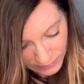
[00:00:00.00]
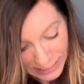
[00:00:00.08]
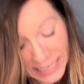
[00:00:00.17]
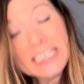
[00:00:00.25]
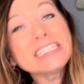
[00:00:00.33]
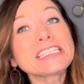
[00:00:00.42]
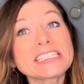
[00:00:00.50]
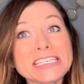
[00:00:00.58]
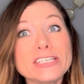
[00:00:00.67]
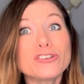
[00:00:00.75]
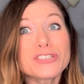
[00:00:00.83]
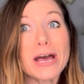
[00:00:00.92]
It is
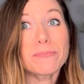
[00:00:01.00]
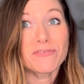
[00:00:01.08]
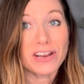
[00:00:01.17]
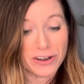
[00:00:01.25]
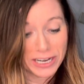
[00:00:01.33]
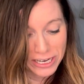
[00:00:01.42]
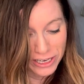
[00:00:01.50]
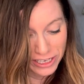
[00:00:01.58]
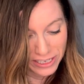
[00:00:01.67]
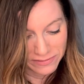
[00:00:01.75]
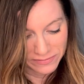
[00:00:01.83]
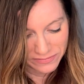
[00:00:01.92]
sealed up very good.